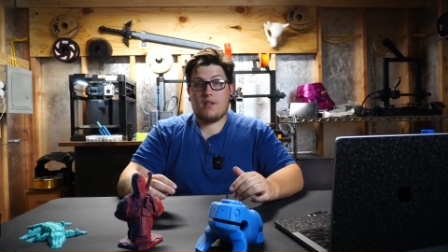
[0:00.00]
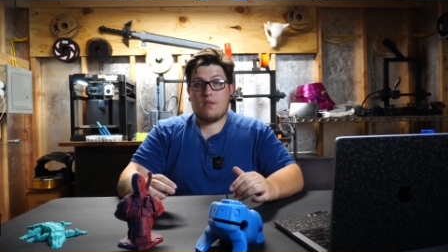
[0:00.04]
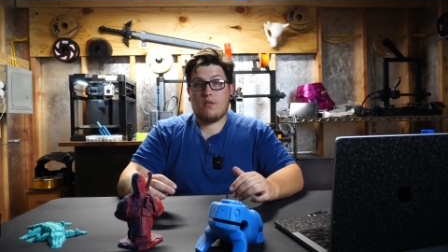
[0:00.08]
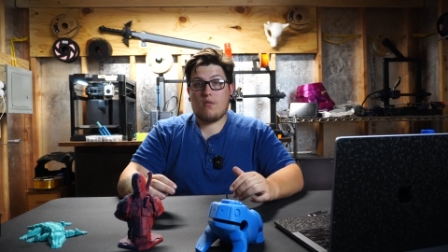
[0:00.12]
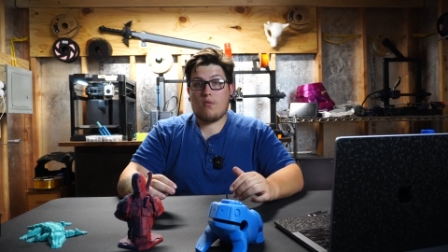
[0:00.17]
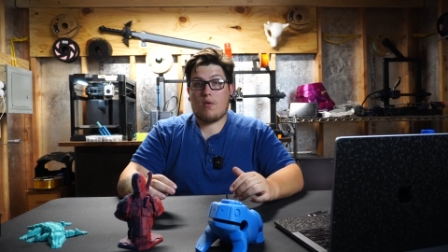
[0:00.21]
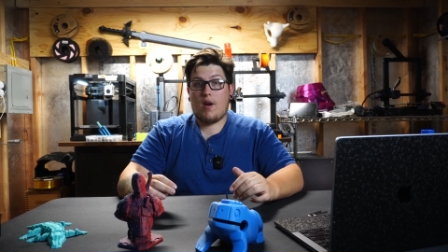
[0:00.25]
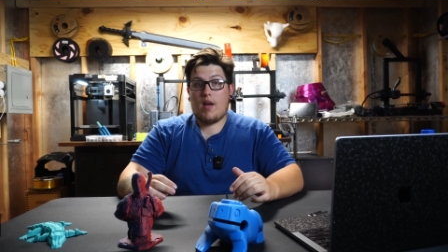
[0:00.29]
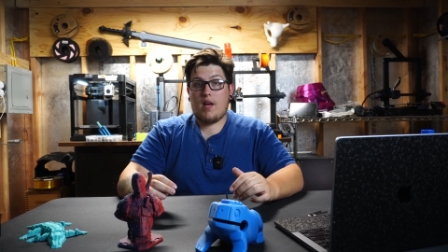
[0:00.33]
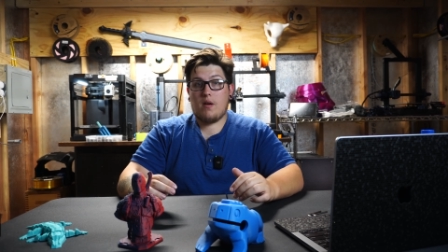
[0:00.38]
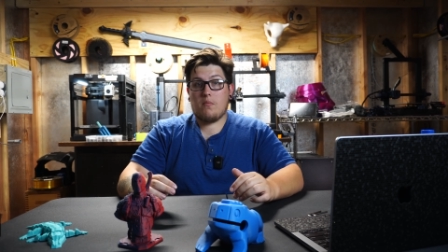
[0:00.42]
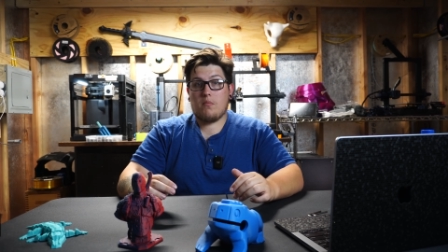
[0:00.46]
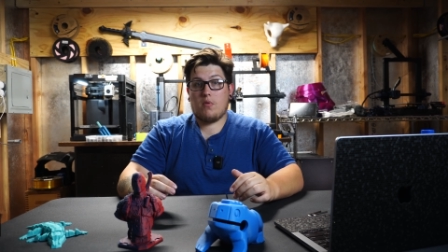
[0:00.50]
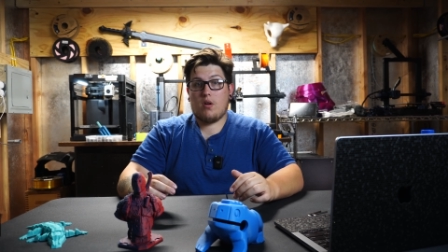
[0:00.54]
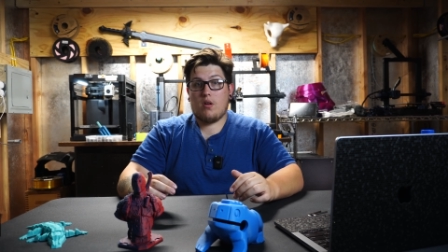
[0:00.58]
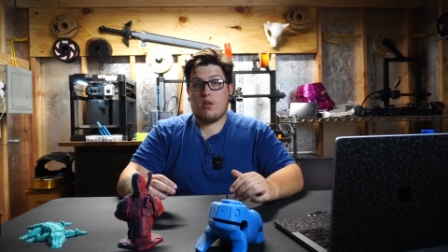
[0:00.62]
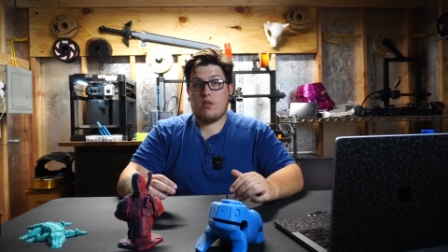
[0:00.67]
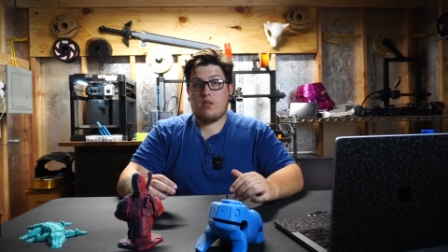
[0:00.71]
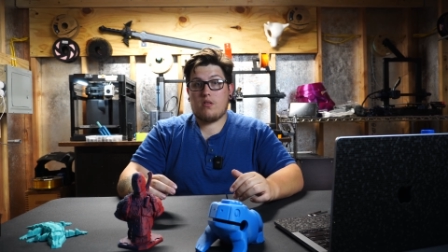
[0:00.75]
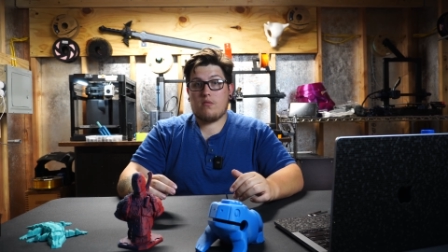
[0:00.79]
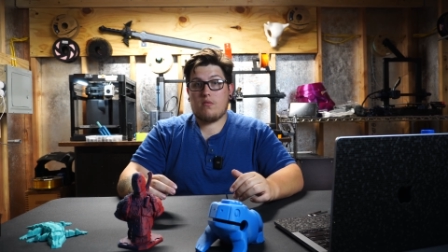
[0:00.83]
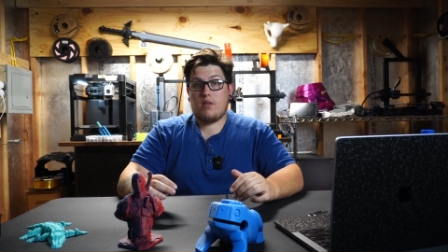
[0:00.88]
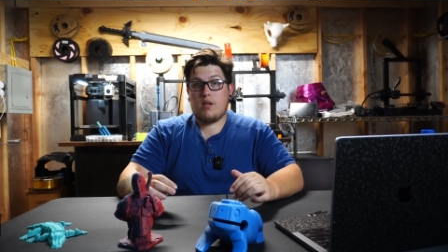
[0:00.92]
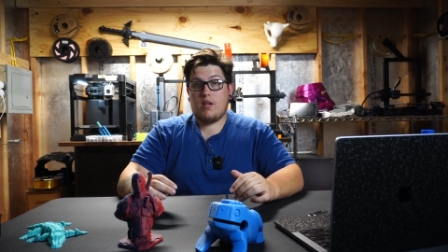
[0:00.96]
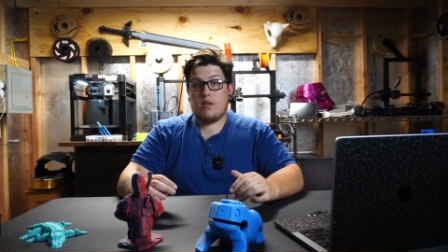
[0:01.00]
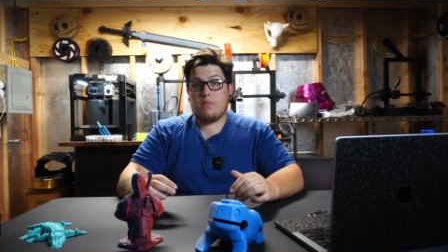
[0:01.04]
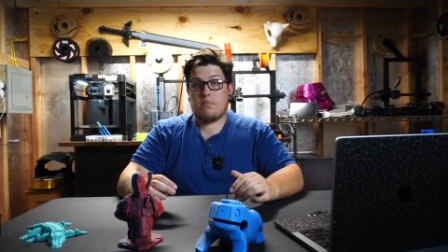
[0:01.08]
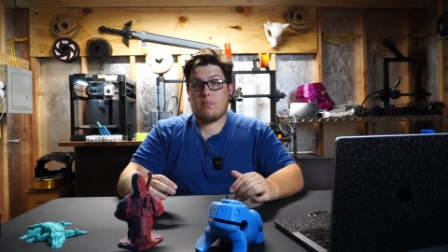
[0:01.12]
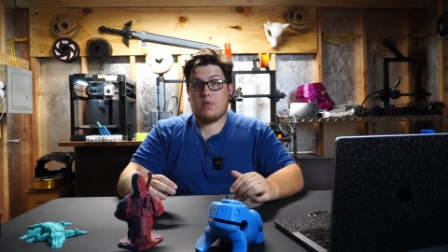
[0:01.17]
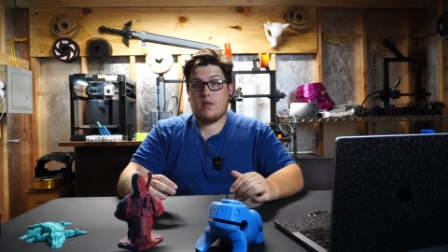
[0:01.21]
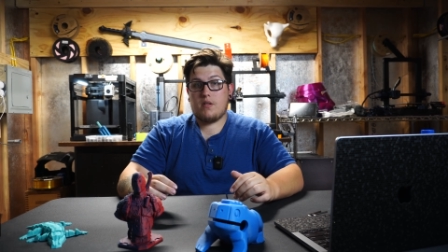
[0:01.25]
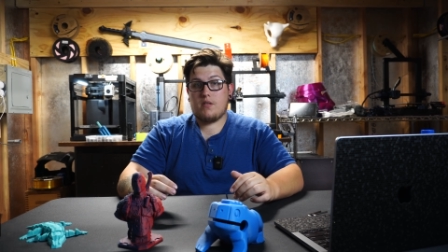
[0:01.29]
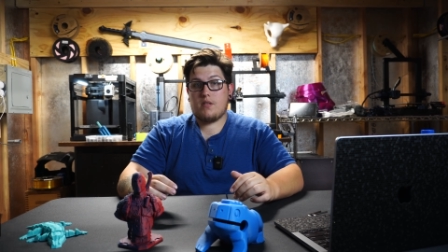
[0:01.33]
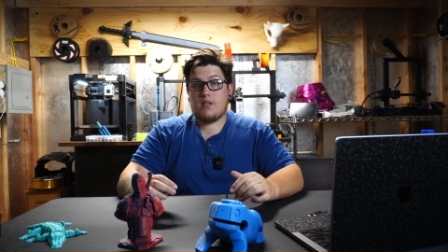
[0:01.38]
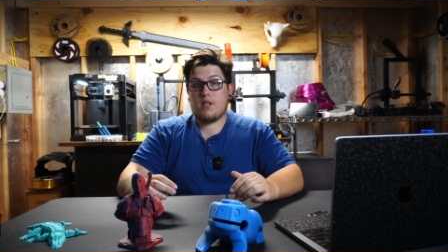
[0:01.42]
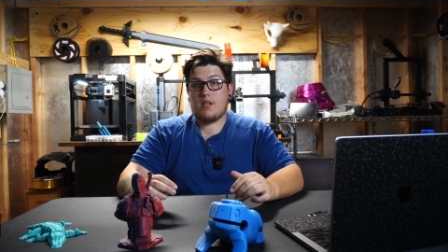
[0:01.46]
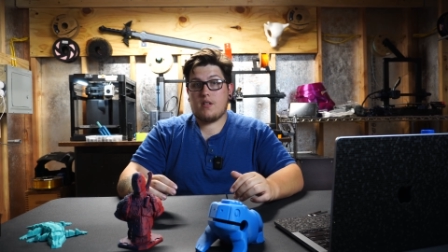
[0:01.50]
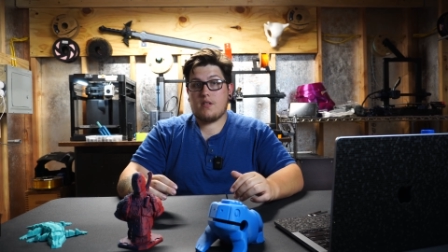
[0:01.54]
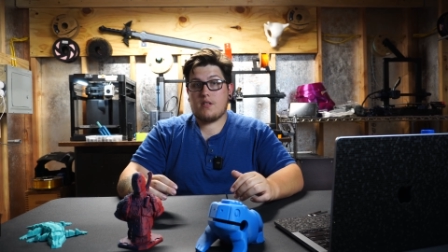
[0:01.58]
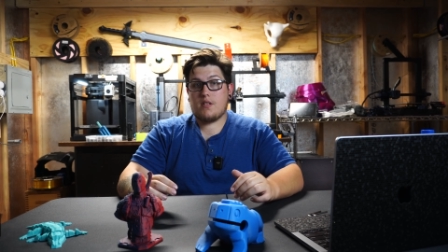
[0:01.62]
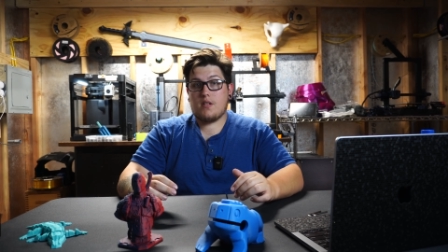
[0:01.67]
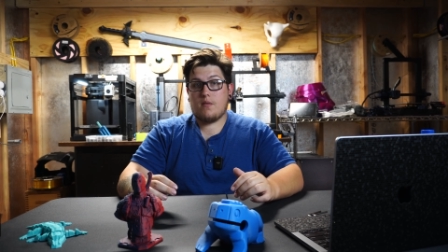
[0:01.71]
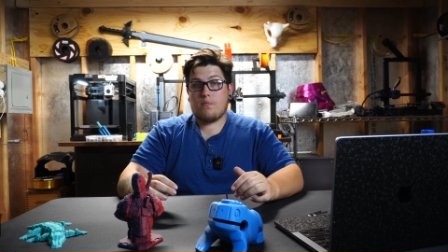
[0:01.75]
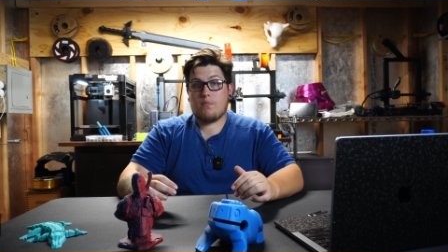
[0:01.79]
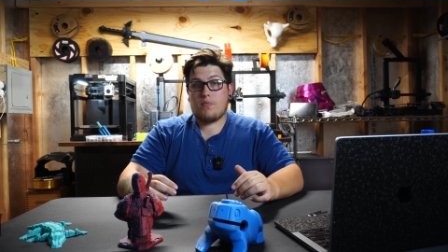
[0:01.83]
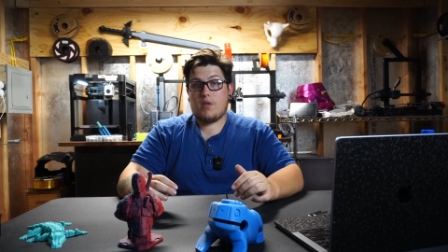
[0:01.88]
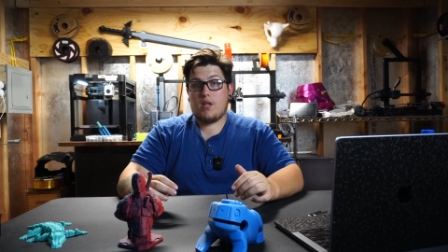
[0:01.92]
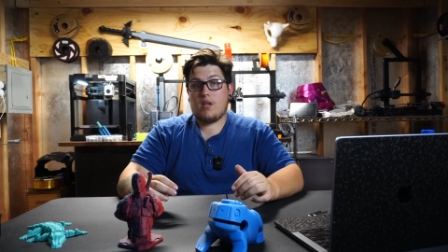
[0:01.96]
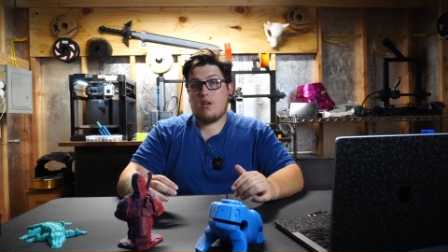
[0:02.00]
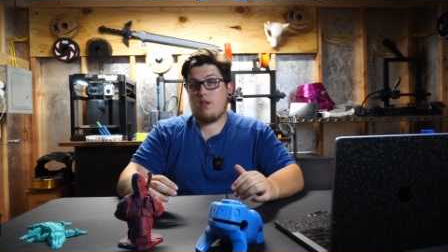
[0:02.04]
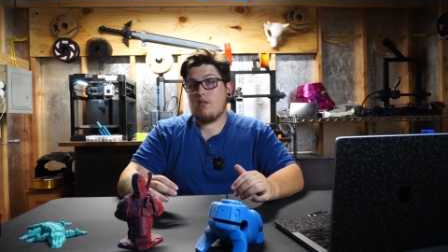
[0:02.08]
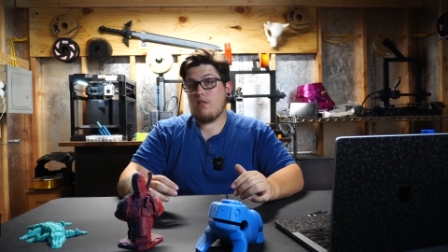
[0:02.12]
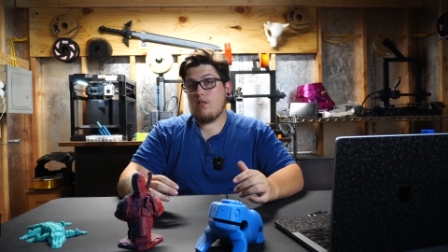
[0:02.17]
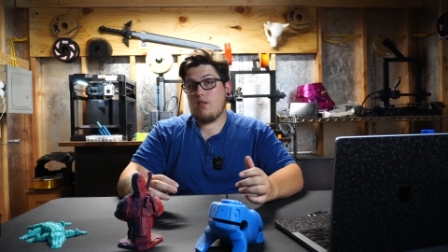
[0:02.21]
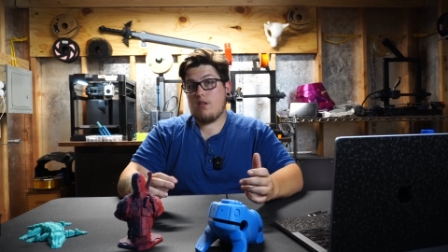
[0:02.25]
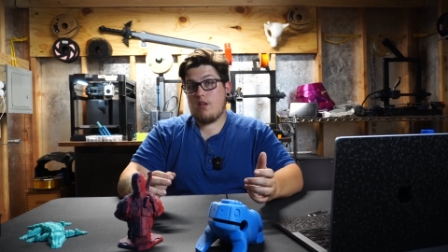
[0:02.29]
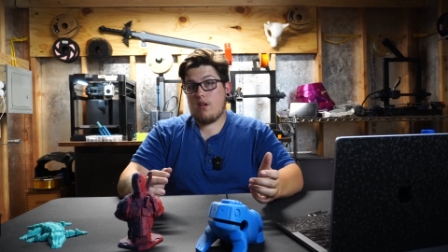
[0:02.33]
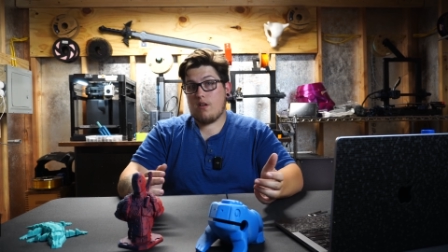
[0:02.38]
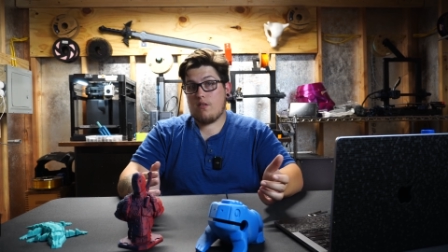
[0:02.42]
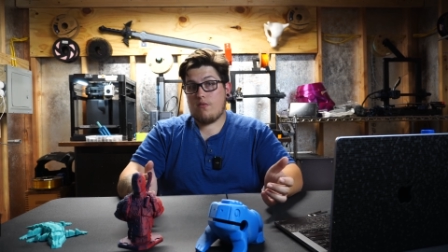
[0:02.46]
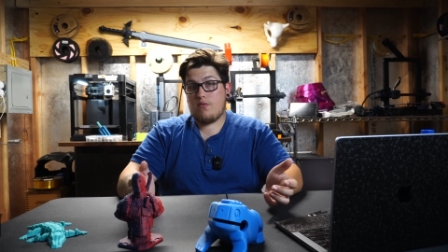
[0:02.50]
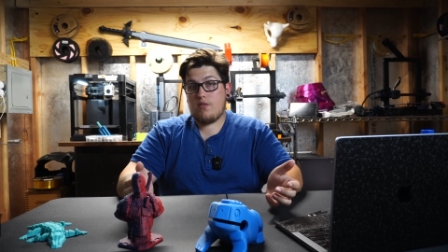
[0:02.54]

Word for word: grandma 3D printing something in the near